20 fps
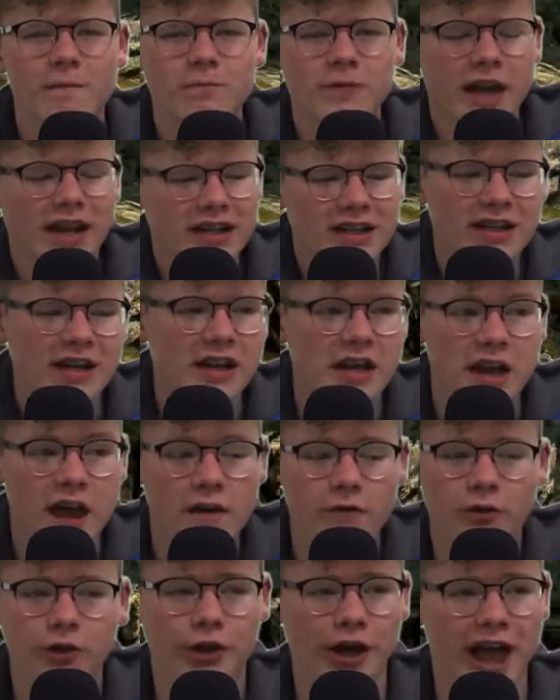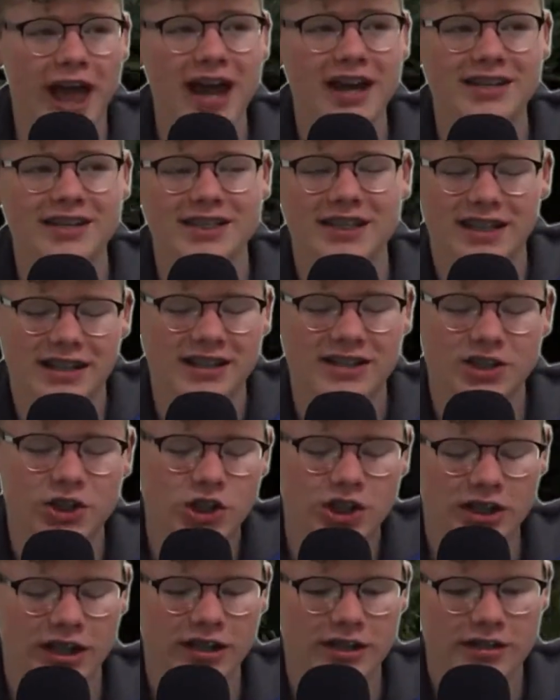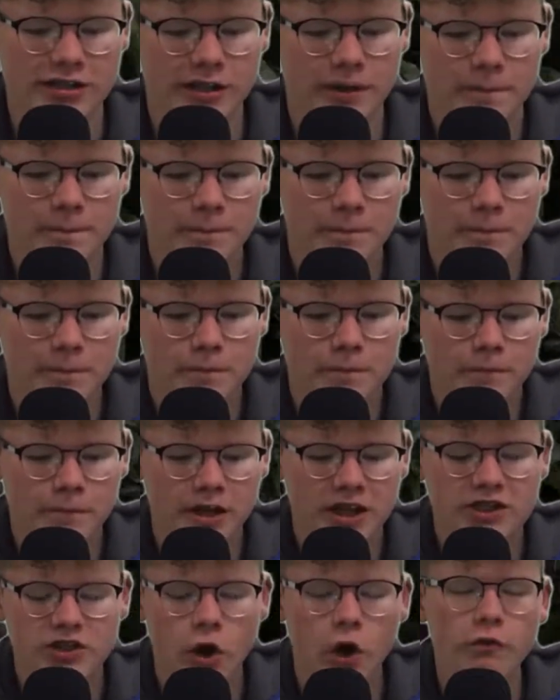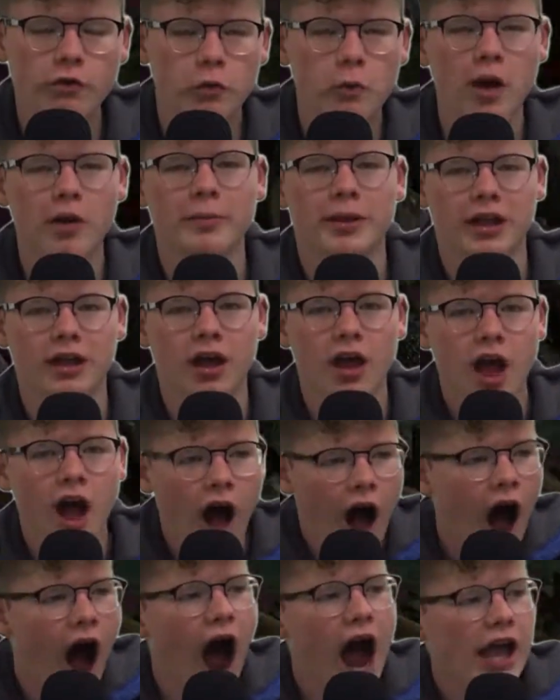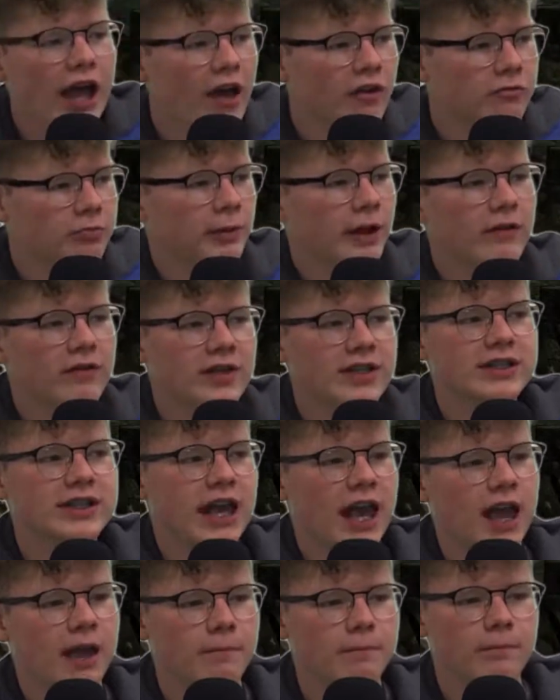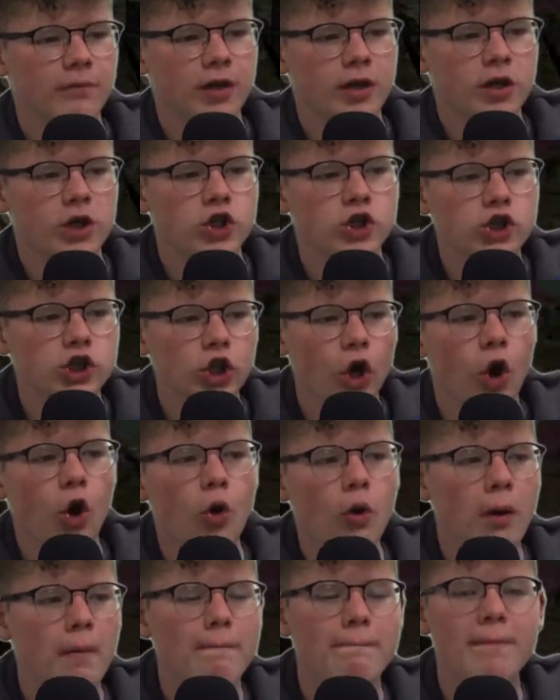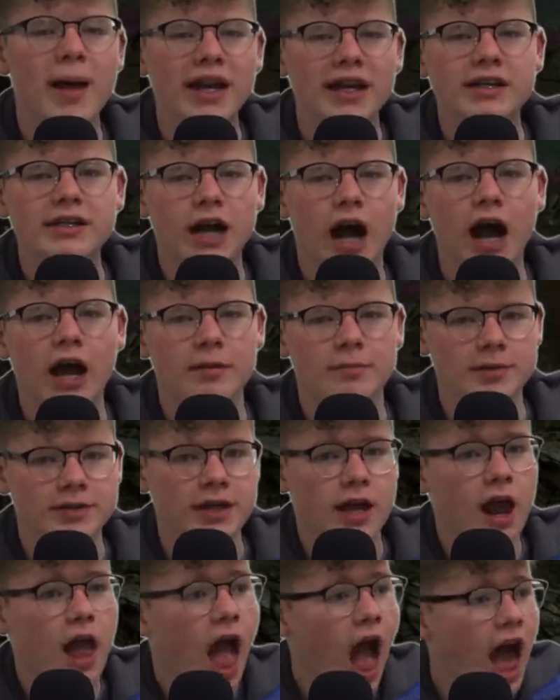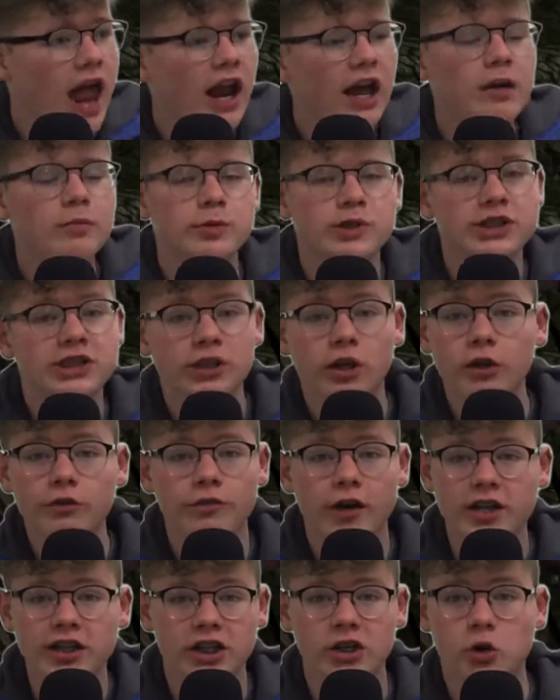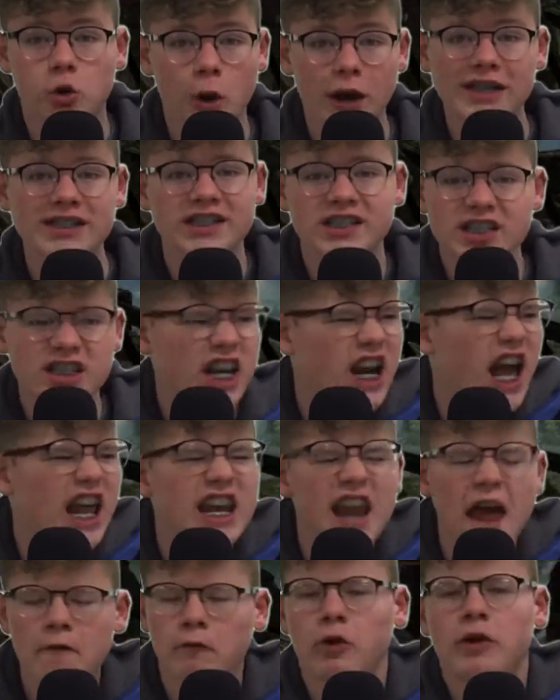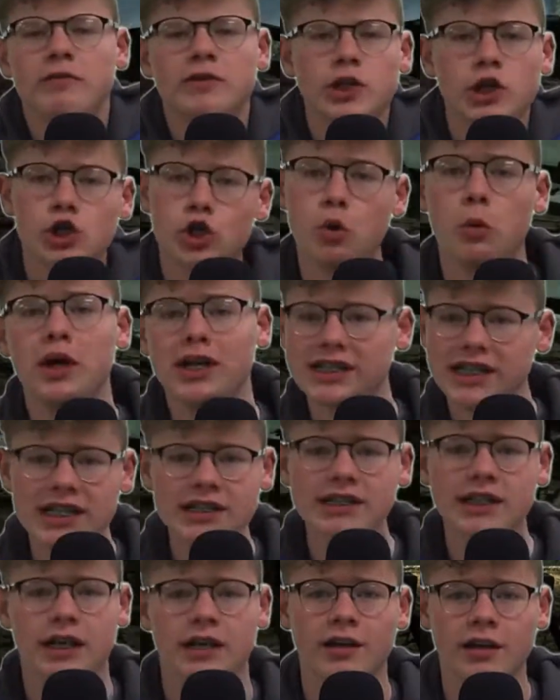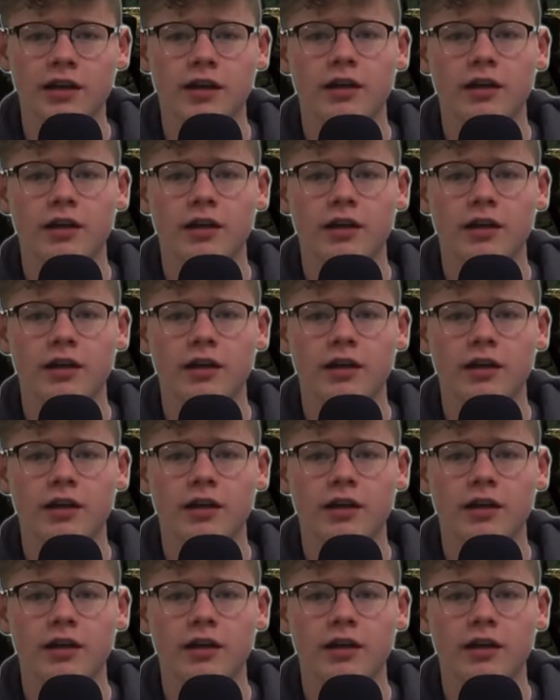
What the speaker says: And it never ends. It's overwhelming. I have played this game so many times, and I am still finding quests that I never even knew existed.